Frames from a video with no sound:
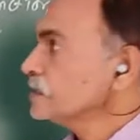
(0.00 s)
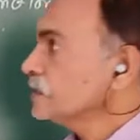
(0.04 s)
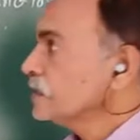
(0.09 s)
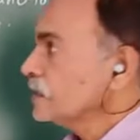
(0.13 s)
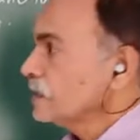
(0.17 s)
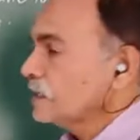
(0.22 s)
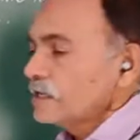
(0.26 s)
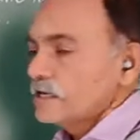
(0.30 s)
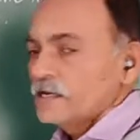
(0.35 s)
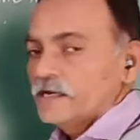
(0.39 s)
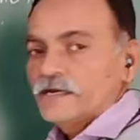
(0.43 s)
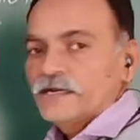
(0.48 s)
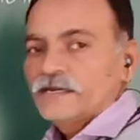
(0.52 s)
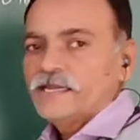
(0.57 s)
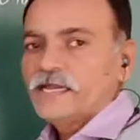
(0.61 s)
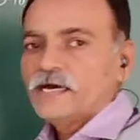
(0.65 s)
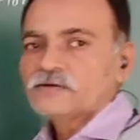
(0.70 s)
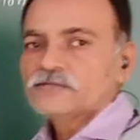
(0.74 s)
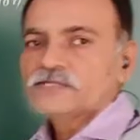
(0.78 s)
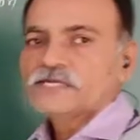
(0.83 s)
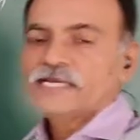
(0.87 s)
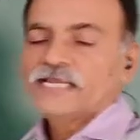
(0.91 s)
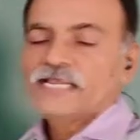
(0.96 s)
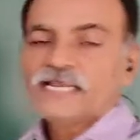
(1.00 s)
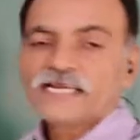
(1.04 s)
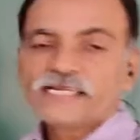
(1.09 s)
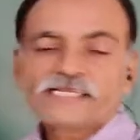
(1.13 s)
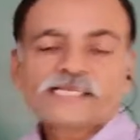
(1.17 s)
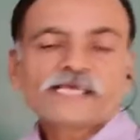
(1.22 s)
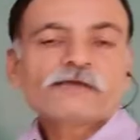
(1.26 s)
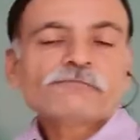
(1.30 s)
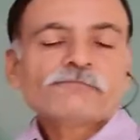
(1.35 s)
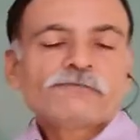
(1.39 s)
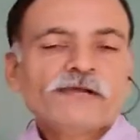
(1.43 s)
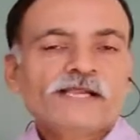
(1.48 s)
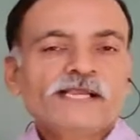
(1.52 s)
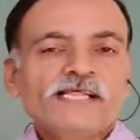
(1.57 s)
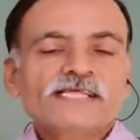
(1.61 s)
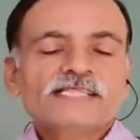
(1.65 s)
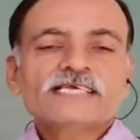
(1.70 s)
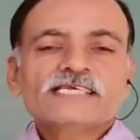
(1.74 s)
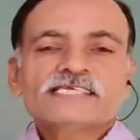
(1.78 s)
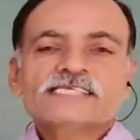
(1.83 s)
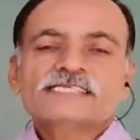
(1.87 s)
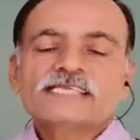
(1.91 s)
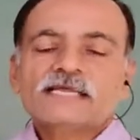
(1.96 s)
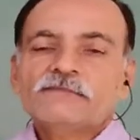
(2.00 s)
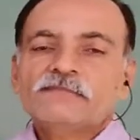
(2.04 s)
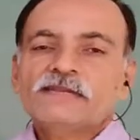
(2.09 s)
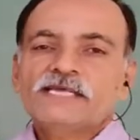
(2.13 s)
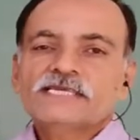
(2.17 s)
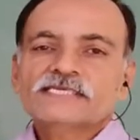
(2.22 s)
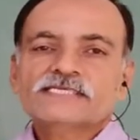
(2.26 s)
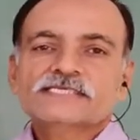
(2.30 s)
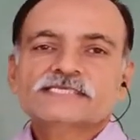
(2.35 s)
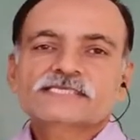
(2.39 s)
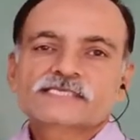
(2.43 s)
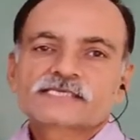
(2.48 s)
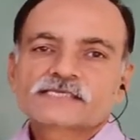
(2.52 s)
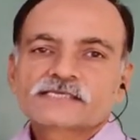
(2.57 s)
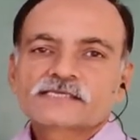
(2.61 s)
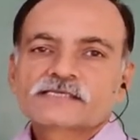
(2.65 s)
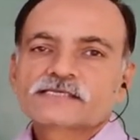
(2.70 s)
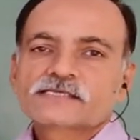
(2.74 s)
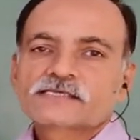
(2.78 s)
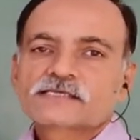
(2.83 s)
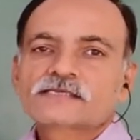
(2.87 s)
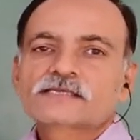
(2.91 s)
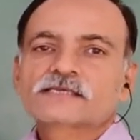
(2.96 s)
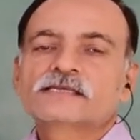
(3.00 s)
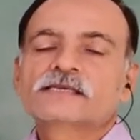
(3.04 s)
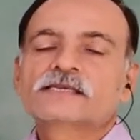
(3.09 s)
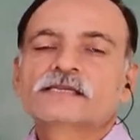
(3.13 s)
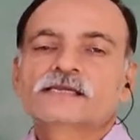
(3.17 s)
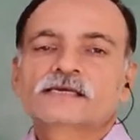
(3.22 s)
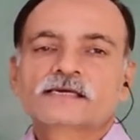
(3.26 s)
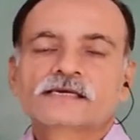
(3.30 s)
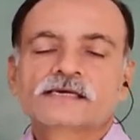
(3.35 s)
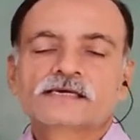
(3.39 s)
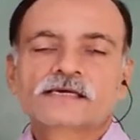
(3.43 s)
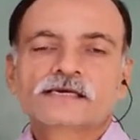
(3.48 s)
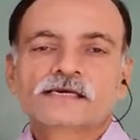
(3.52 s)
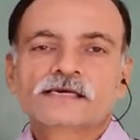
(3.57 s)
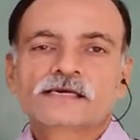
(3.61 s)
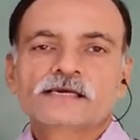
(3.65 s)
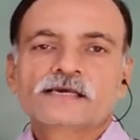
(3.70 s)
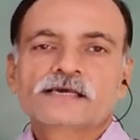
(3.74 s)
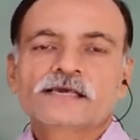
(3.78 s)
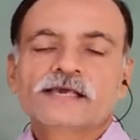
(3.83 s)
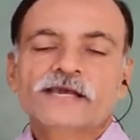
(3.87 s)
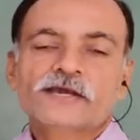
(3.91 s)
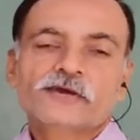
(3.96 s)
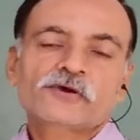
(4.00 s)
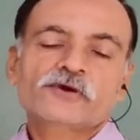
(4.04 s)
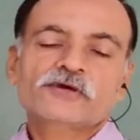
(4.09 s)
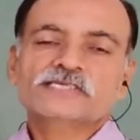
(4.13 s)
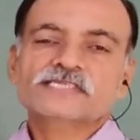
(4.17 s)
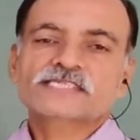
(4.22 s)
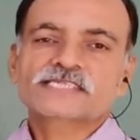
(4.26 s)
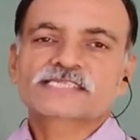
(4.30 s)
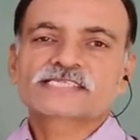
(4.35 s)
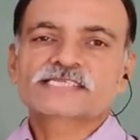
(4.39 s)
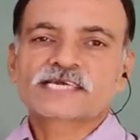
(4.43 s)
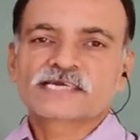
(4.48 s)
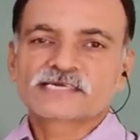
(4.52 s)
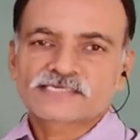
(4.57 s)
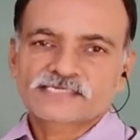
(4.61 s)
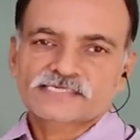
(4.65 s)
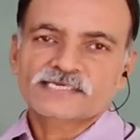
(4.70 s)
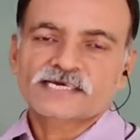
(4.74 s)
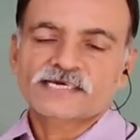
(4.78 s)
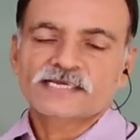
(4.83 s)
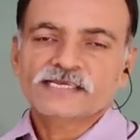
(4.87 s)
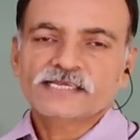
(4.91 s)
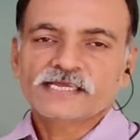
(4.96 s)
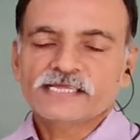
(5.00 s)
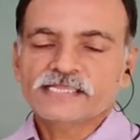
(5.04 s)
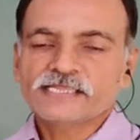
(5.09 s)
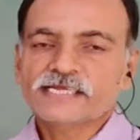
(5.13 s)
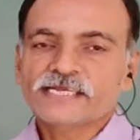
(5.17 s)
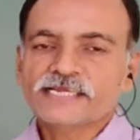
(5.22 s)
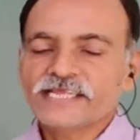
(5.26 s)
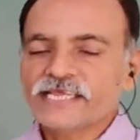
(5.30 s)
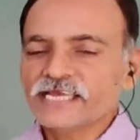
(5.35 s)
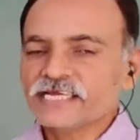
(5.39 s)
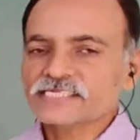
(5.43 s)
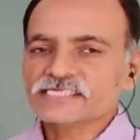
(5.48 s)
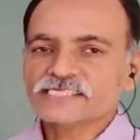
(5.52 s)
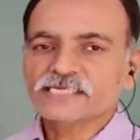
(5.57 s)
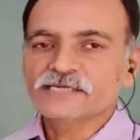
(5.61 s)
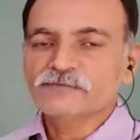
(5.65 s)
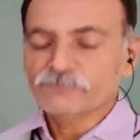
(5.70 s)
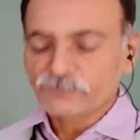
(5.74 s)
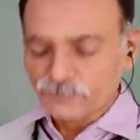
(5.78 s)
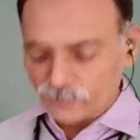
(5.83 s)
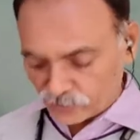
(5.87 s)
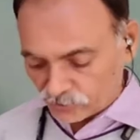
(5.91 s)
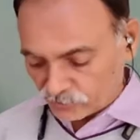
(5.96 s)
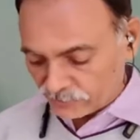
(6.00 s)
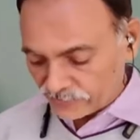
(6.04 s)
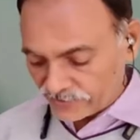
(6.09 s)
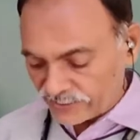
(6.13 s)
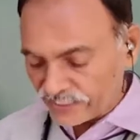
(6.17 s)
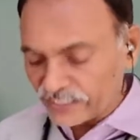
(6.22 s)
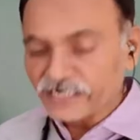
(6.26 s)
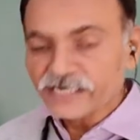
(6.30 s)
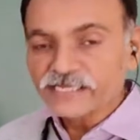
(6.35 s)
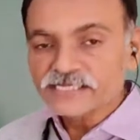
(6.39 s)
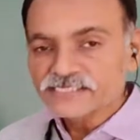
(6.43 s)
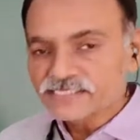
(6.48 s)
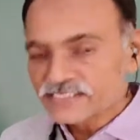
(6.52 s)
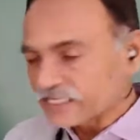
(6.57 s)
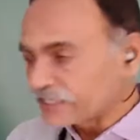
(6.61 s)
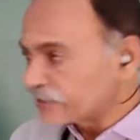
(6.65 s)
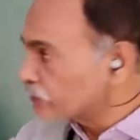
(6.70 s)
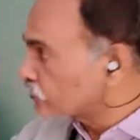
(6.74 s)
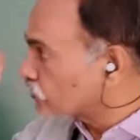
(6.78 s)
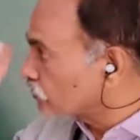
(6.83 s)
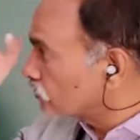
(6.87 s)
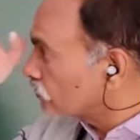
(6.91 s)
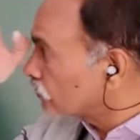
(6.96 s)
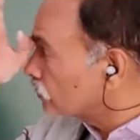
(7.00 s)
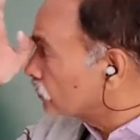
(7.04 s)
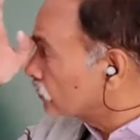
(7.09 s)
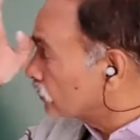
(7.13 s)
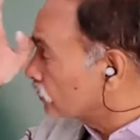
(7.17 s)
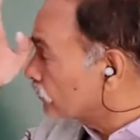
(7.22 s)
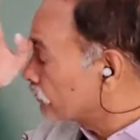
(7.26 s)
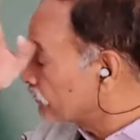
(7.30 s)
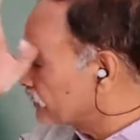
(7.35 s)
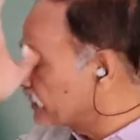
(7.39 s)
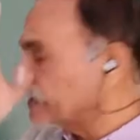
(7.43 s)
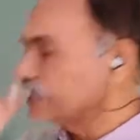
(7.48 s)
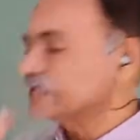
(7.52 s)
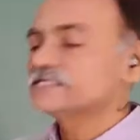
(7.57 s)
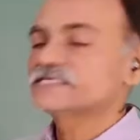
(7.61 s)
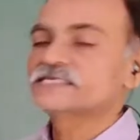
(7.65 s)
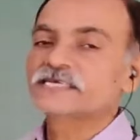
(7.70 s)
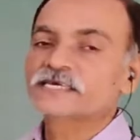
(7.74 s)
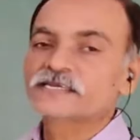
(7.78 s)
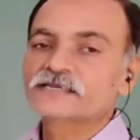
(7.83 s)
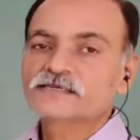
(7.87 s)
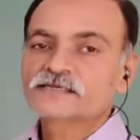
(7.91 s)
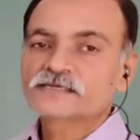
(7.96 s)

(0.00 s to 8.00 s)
Now the electric field is established across the junction in the direction from N region to P region.